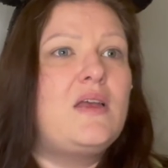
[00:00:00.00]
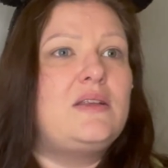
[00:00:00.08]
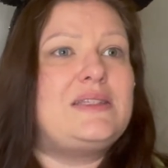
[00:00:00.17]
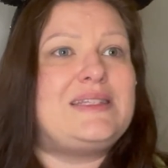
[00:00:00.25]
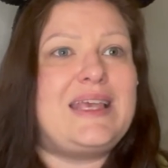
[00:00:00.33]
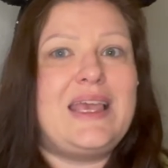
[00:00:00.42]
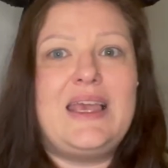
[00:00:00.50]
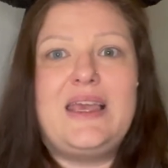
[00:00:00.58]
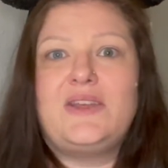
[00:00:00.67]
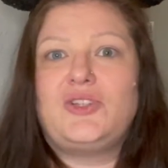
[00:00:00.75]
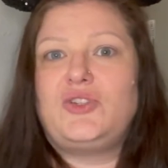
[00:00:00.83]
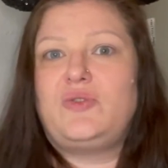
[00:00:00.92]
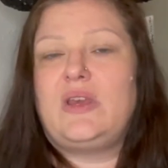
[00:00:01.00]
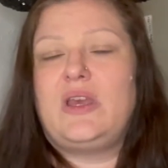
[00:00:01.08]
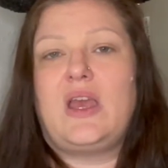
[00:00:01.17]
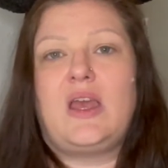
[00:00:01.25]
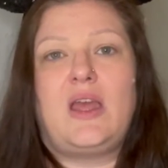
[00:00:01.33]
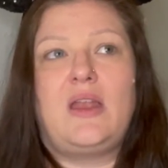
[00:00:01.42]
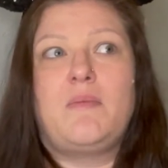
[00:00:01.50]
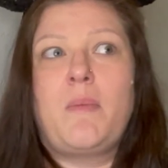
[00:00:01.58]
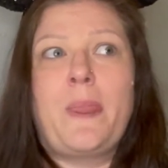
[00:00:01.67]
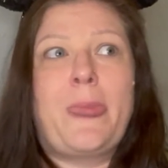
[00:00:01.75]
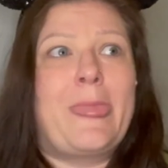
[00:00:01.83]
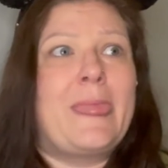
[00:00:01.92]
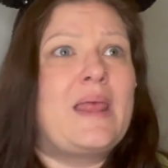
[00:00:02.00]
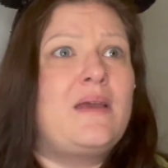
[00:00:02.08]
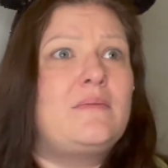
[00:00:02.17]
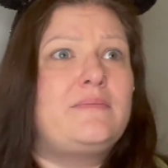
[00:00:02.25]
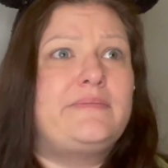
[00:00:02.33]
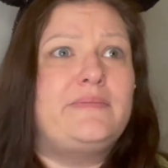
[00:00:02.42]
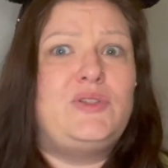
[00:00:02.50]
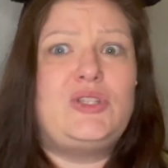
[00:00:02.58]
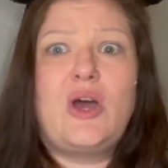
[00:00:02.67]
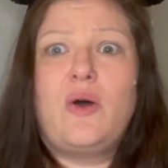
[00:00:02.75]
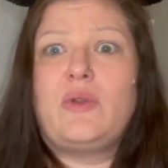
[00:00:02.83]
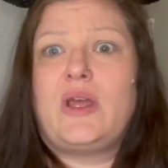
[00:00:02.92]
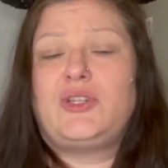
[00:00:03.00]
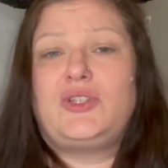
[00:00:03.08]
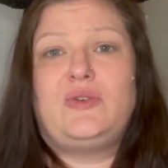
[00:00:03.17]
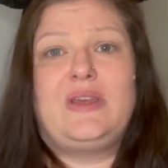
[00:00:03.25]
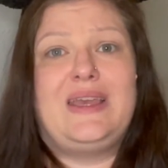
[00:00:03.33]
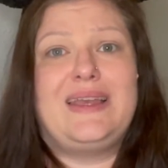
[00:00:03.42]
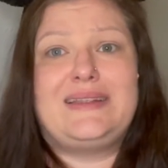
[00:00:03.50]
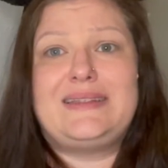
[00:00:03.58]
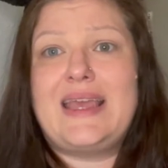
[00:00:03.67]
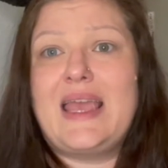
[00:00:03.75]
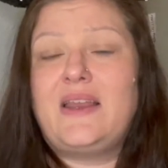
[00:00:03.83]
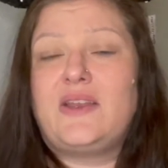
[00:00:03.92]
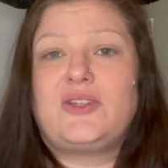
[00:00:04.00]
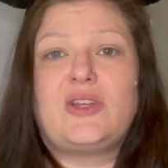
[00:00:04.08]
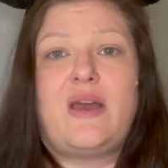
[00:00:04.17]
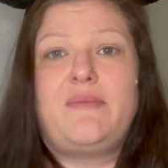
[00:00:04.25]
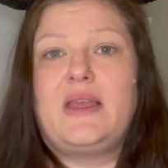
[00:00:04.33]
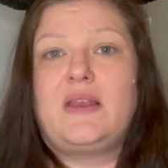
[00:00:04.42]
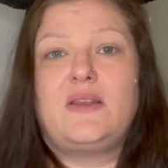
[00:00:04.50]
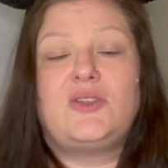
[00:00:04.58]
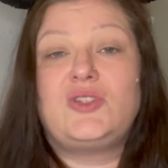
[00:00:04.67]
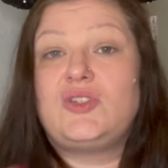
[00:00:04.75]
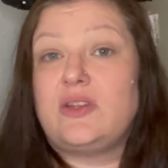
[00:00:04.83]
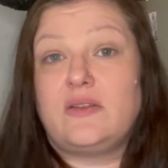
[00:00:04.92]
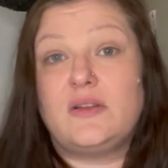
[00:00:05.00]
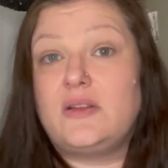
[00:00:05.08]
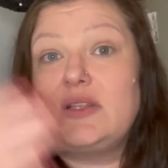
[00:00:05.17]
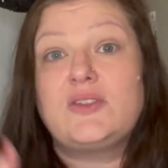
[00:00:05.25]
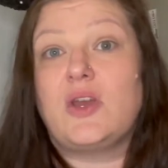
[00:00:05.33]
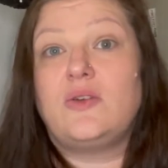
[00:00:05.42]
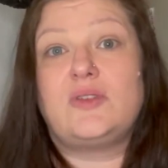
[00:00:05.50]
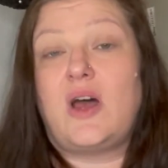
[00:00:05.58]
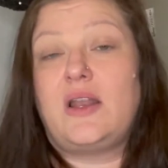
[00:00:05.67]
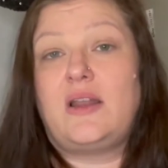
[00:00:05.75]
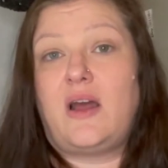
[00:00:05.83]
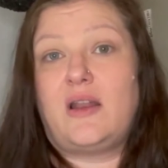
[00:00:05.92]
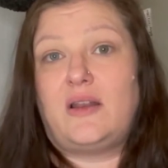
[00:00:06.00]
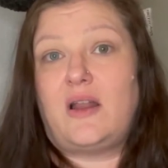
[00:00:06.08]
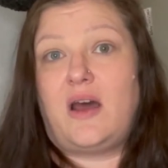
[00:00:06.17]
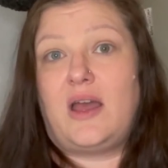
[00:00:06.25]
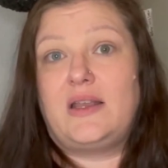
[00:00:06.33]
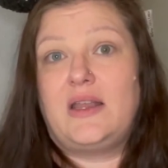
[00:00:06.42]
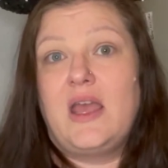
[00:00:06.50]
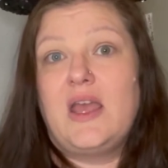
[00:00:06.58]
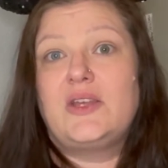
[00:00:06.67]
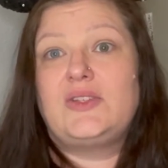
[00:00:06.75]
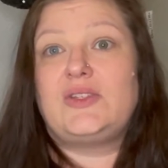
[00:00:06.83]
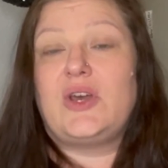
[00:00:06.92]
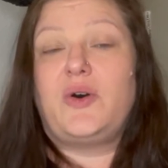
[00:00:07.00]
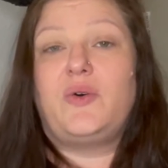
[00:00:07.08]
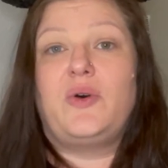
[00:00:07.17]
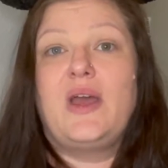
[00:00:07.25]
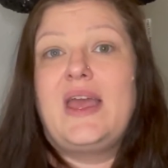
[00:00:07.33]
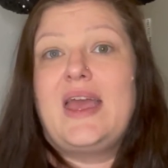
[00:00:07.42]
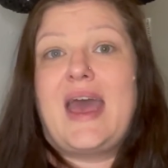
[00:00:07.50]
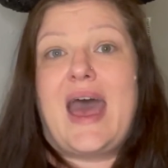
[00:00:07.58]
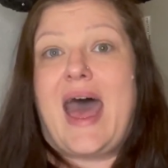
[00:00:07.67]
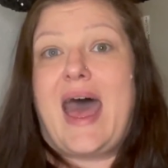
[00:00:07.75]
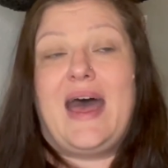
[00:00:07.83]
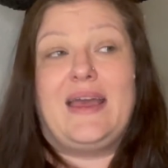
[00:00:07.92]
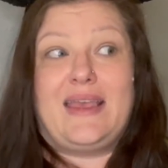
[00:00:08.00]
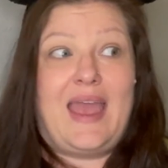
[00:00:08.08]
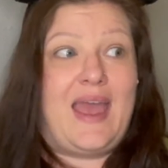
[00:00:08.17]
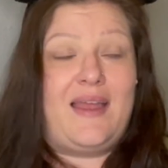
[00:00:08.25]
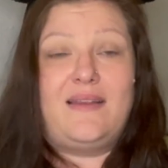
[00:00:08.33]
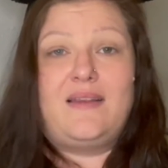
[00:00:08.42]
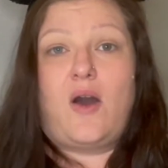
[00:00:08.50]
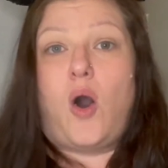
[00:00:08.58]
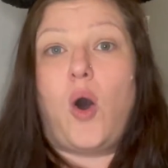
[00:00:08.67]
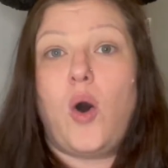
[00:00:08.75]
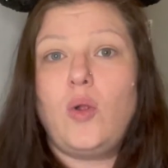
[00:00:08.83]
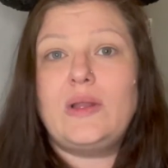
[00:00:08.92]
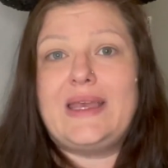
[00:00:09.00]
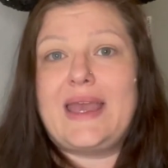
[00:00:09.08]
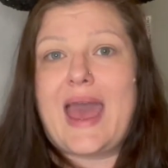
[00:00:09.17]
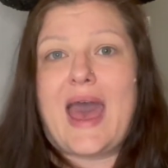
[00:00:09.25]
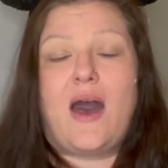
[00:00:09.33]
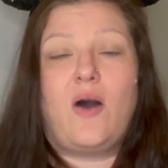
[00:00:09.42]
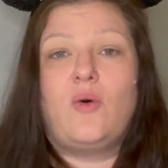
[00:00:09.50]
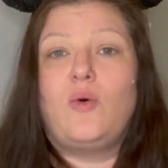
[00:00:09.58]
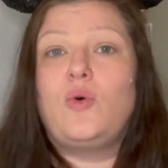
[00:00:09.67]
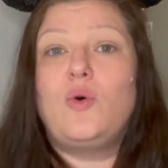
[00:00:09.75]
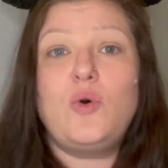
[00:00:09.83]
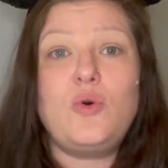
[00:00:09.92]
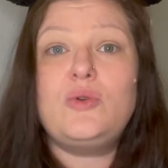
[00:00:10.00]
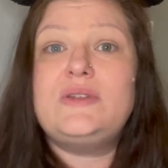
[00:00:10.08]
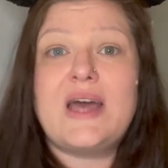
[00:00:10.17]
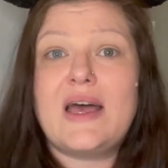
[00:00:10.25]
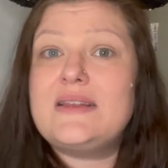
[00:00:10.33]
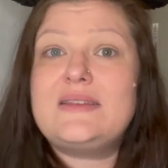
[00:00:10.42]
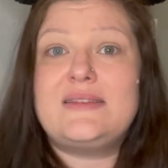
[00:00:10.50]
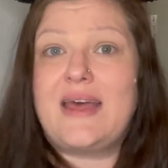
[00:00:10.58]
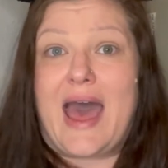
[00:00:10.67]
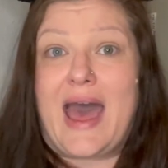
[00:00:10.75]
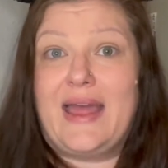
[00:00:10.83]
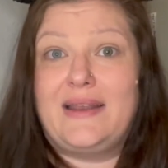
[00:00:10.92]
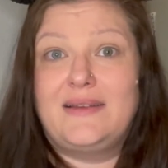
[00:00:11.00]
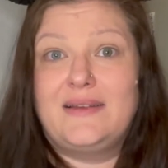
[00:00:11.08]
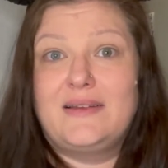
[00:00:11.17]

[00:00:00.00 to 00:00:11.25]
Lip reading: teas, you can get donuts, you can get Danish. I mean, it just, the list goes on and on and on. So again, holy cow, who does that?